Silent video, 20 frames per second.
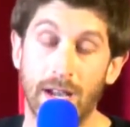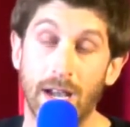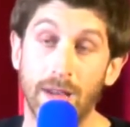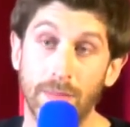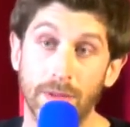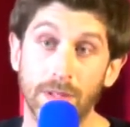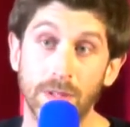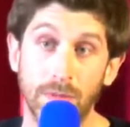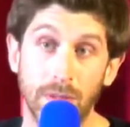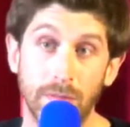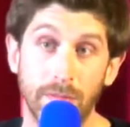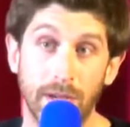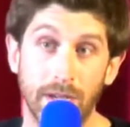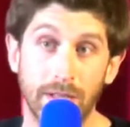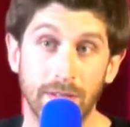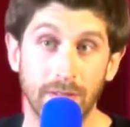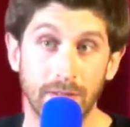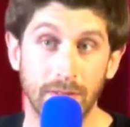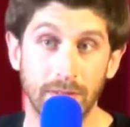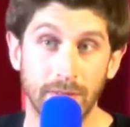I must be
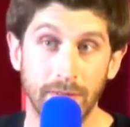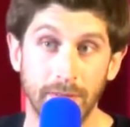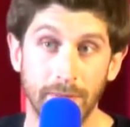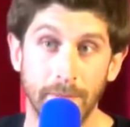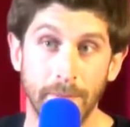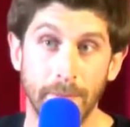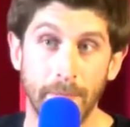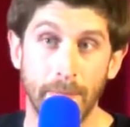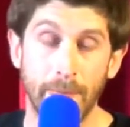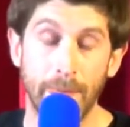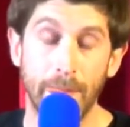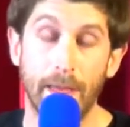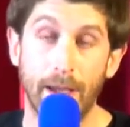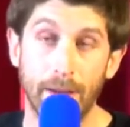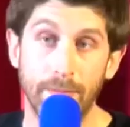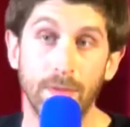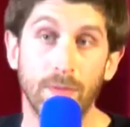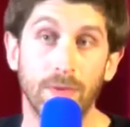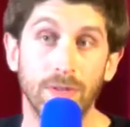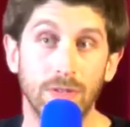bad.
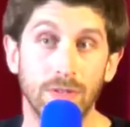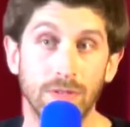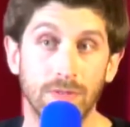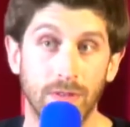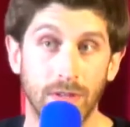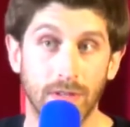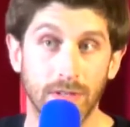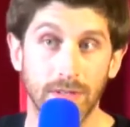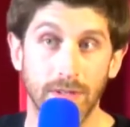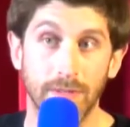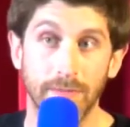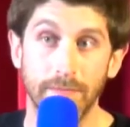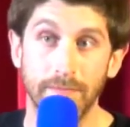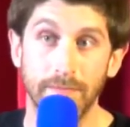I'm the one who's fucked up.